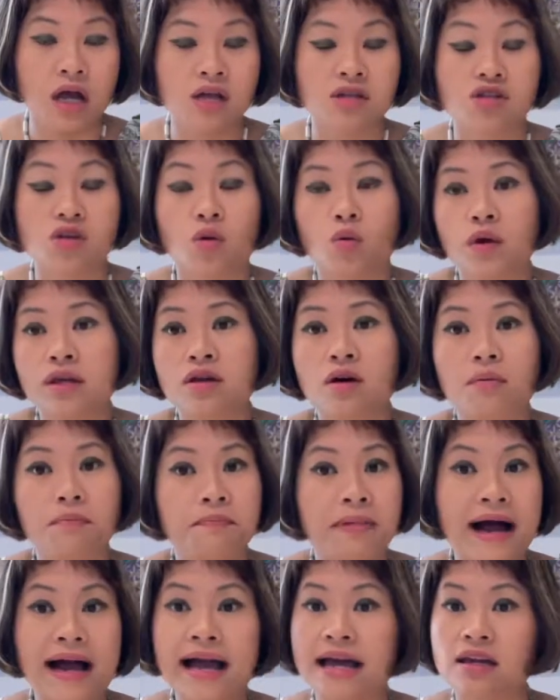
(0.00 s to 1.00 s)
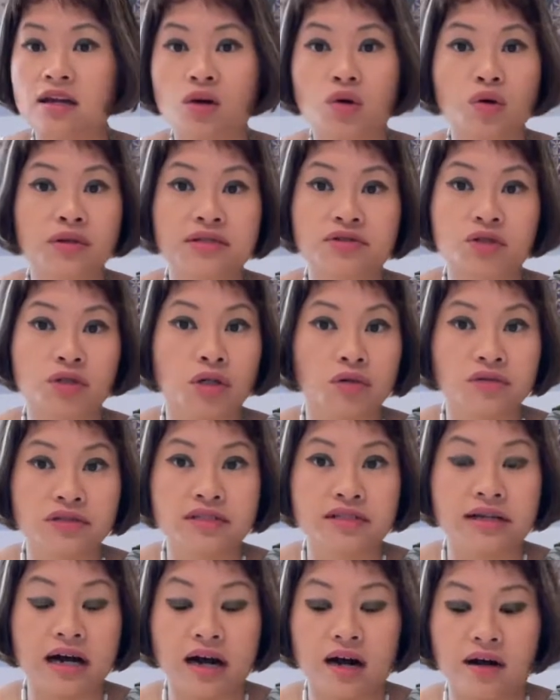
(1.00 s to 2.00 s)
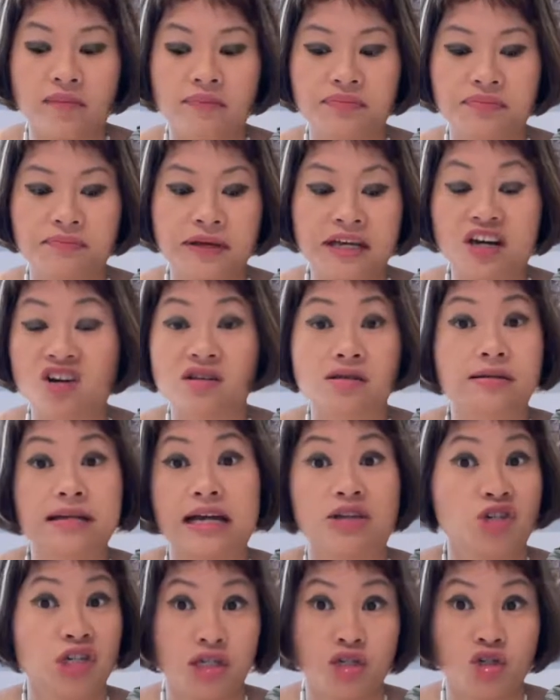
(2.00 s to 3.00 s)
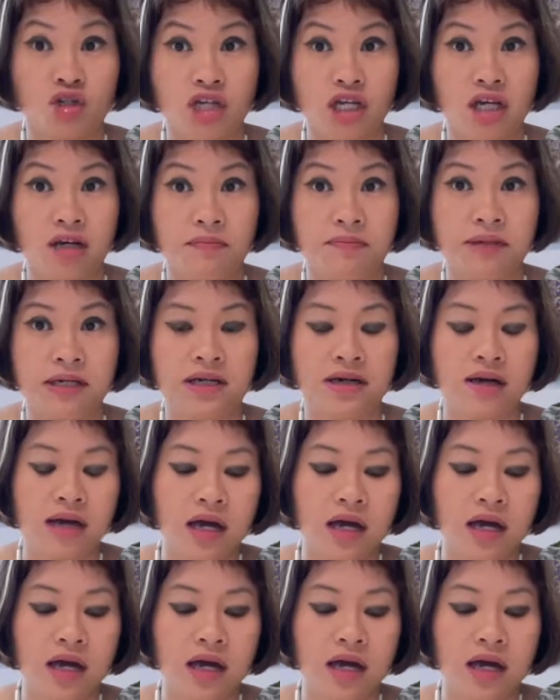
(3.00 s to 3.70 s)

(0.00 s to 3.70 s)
So we don't buy any crystals because they're just cheap.